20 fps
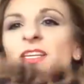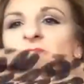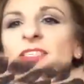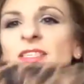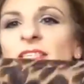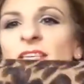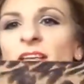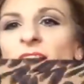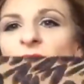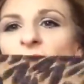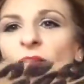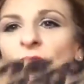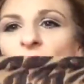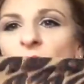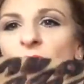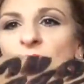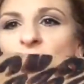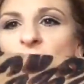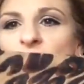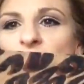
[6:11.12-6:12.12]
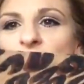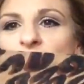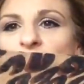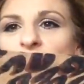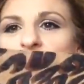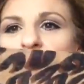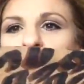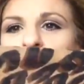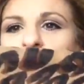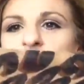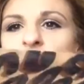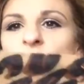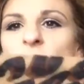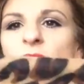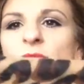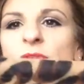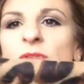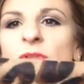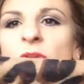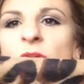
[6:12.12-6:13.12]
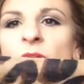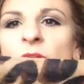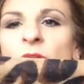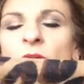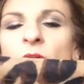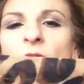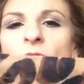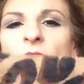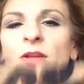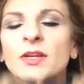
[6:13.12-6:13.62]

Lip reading: see lots of pulls on